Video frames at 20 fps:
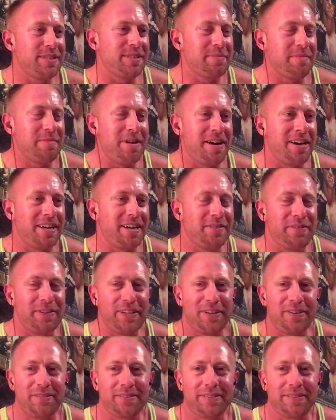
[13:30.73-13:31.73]
was the mind
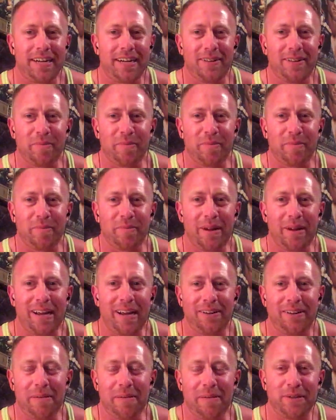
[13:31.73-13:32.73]
of a young Tyler
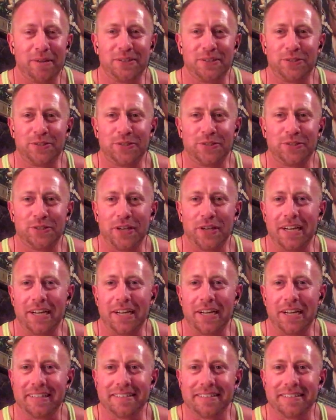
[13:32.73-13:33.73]
Baker. Not much has
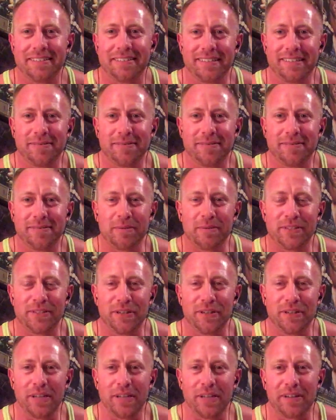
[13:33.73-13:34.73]
changed since.
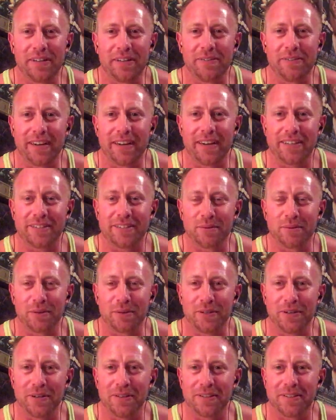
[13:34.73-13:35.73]
I'm still living in a
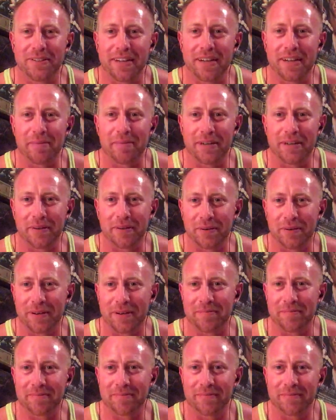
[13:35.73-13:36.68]
fantasy world all the time anyway.